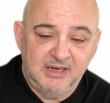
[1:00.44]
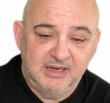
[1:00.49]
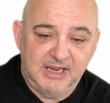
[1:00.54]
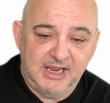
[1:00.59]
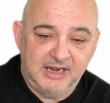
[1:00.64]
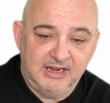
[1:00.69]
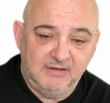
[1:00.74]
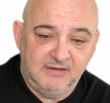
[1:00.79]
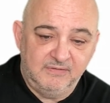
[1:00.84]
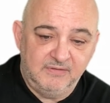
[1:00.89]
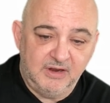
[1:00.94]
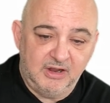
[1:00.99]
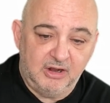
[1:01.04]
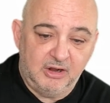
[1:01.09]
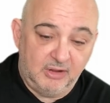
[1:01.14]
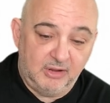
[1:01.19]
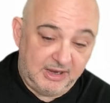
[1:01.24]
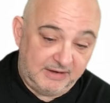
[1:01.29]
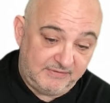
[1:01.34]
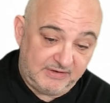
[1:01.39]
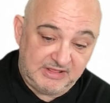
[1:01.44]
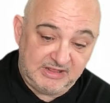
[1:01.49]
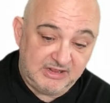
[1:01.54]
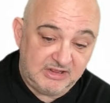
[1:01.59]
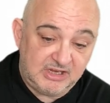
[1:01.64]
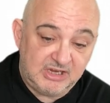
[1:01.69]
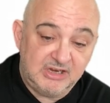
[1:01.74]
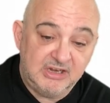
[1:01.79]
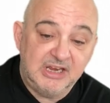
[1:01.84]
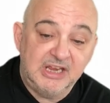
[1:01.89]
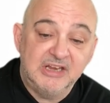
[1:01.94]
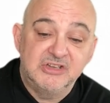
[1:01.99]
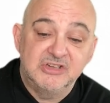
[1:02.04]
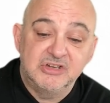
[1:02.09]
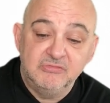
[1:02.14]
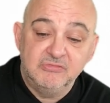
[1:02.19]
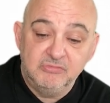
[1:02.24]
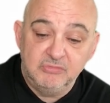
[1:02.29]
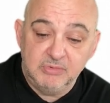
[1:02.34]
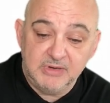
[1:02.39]
everything that you need
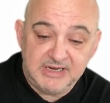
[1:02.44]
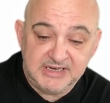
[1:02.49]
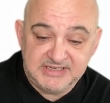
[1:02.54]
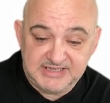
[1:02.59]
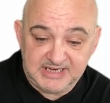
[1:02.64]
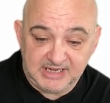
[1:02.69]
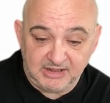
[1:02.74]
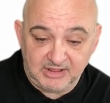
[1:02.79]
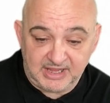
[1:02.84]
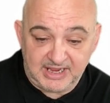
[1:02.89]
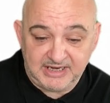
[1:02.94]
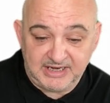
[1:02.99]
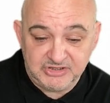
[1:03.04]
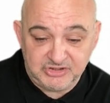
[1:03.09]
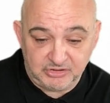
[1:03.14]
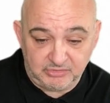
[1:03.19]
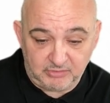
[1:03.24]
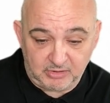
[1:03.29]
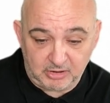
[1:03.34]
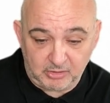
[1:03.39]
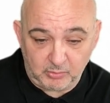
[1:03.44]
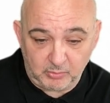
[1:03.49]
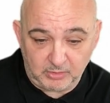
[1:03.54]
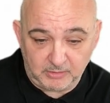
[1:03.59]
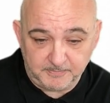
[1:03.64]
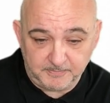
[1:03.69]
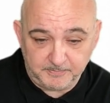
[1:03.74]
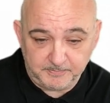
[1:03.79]
to resell that as your own.